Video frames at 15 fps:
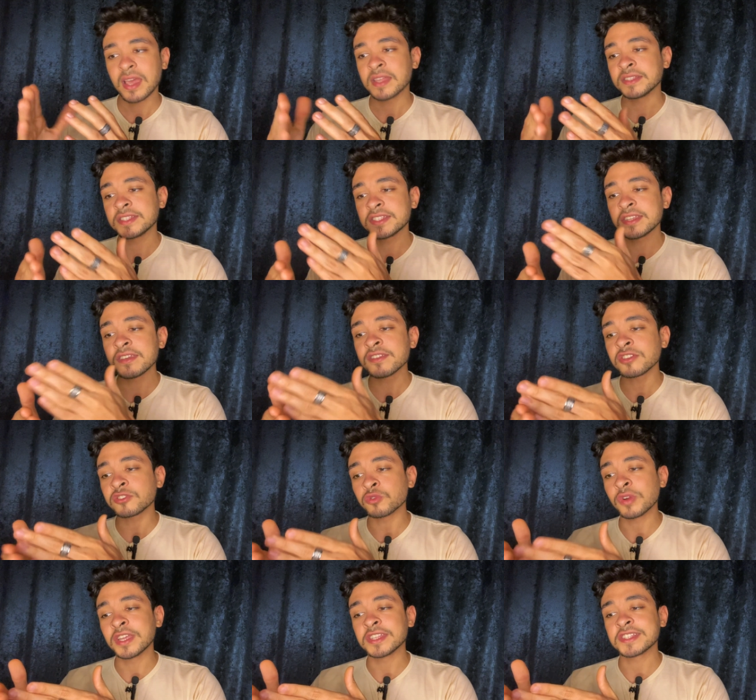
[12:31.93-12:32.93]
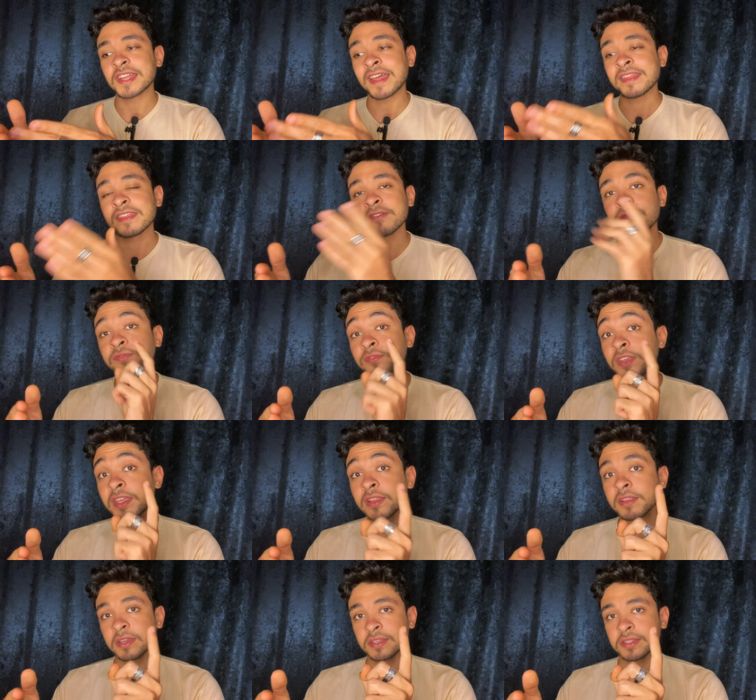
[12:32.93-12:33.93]
and see the traits and the
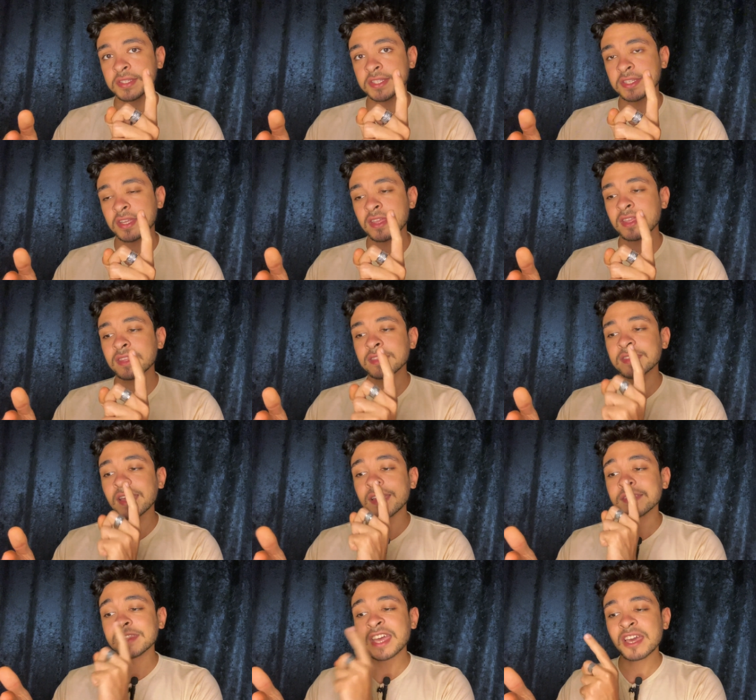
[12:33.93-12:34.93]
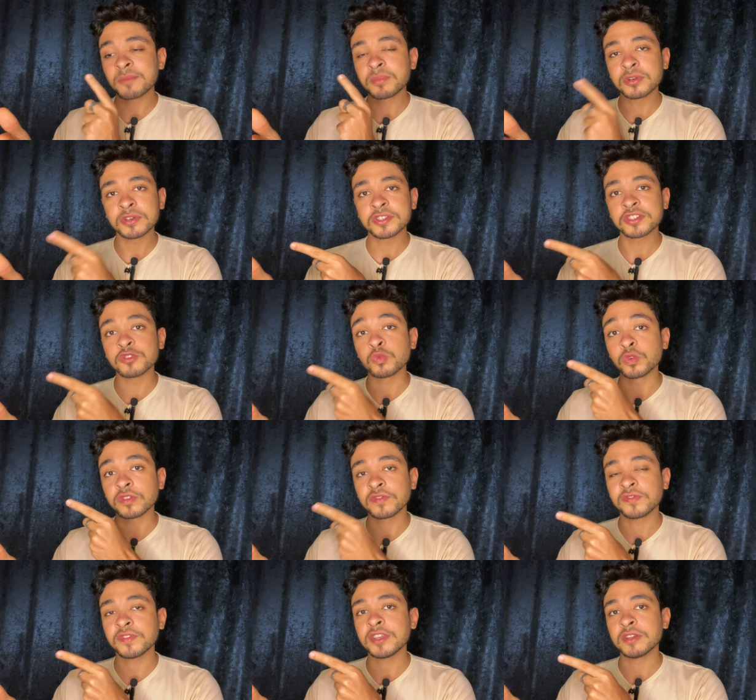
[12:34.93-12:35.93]
feelings that that person
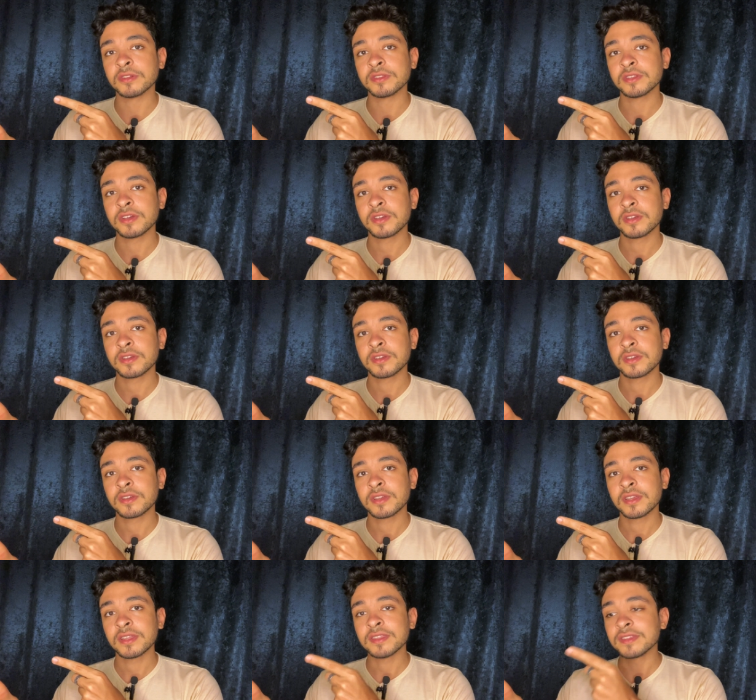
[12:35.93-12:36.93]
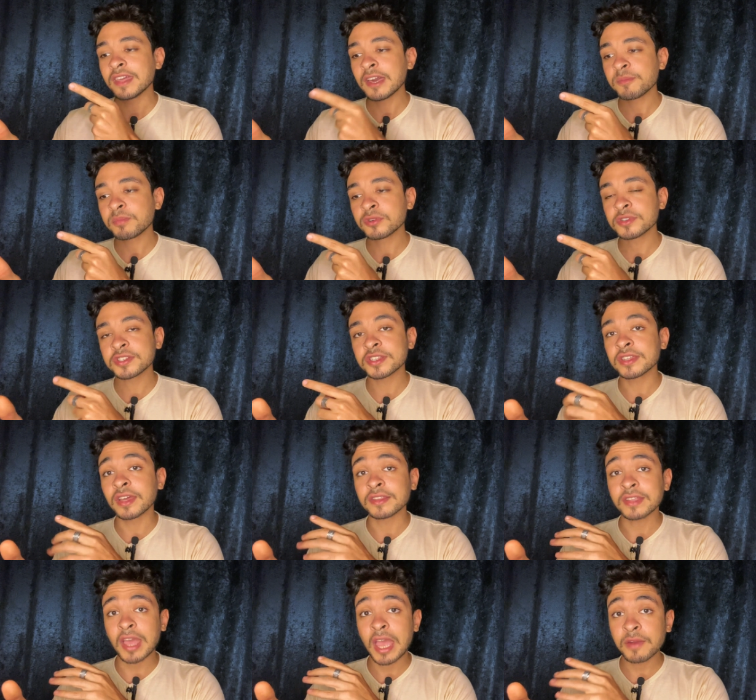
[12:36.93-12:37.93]
would feel. That person
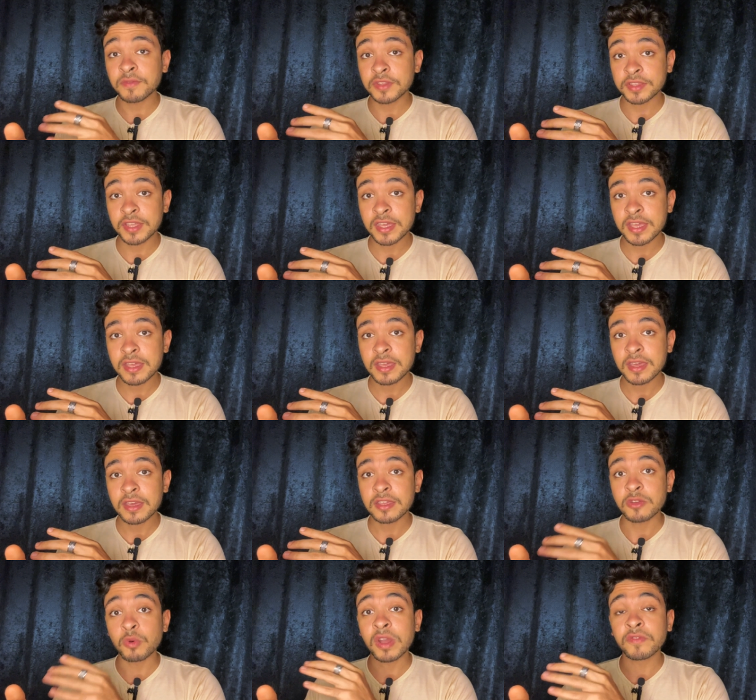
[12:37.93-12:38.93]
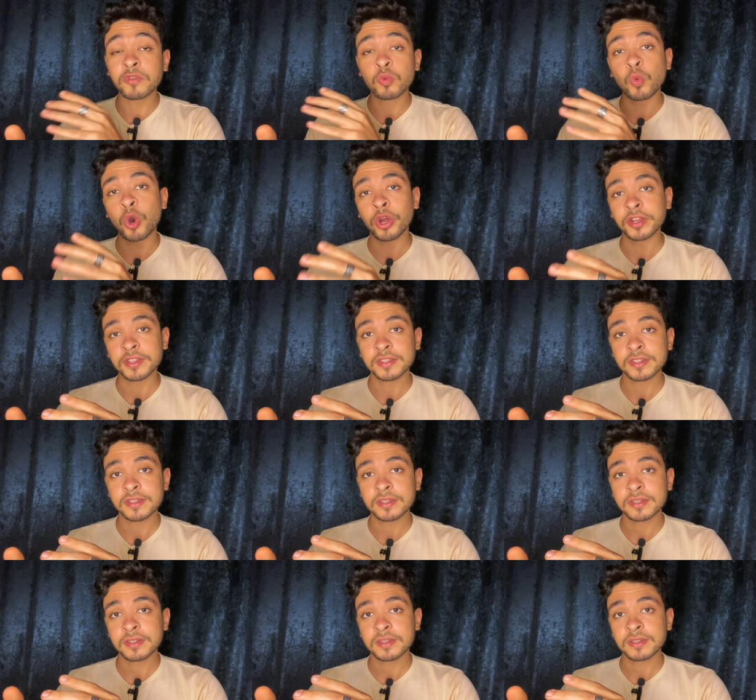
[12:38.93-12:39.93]
got everything you ever wanted.
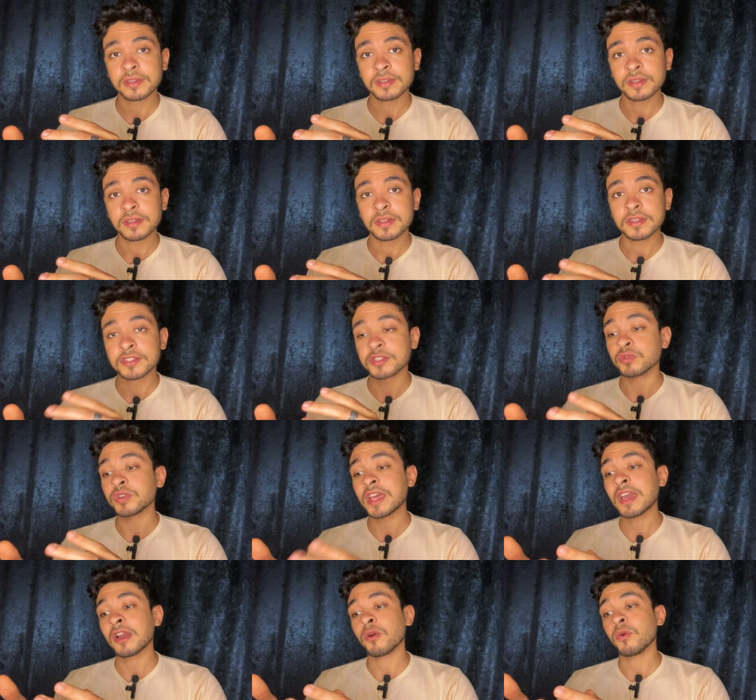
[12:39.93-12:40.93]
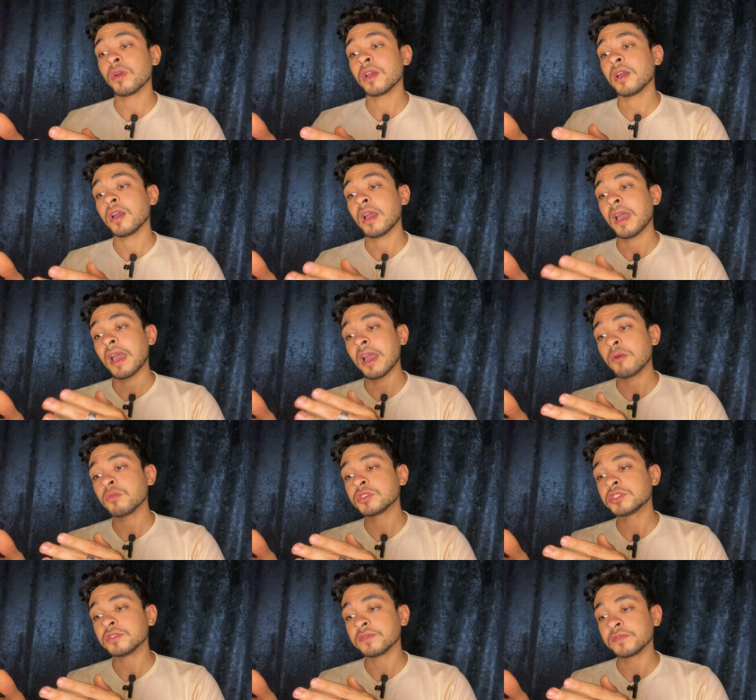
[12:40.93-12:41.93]
So now, how
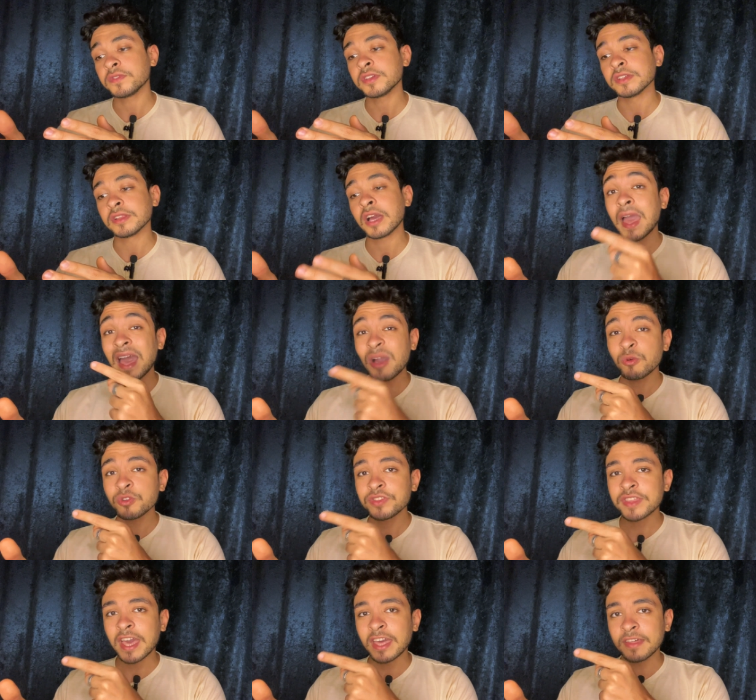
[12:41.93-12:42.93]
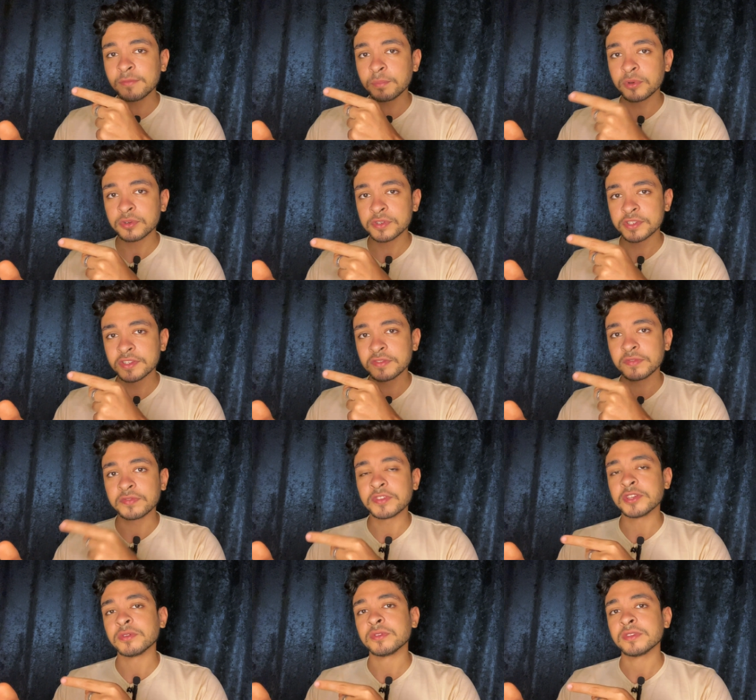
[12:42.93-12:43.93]
would you feel? How would that person
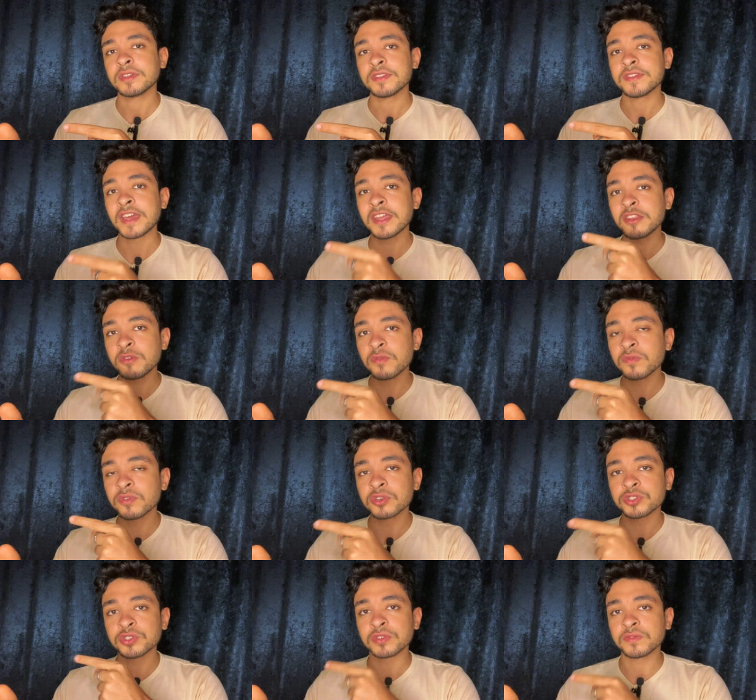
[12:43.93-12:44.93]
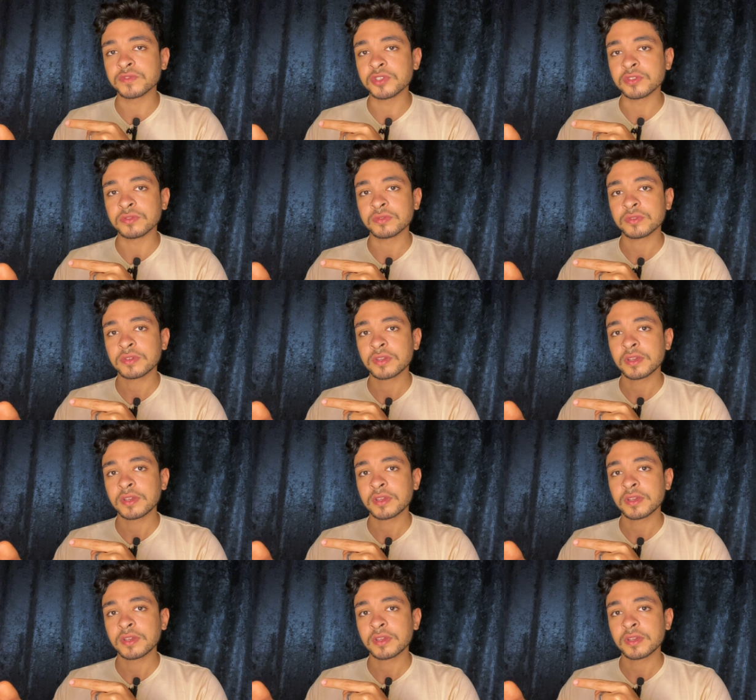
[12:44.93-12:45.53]
feel, that new version of you?